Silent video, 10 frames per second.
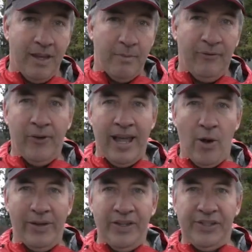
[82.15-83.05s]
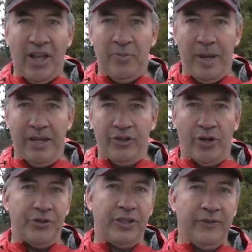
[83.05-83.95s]
But for now, in the South Bay,
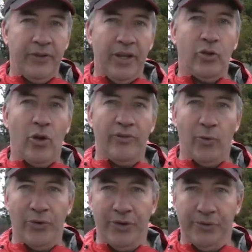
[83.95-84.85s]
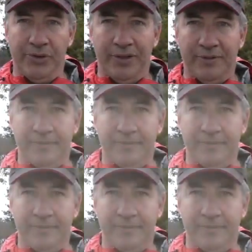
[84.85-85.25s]
Charles Clifford, KRON 4 News.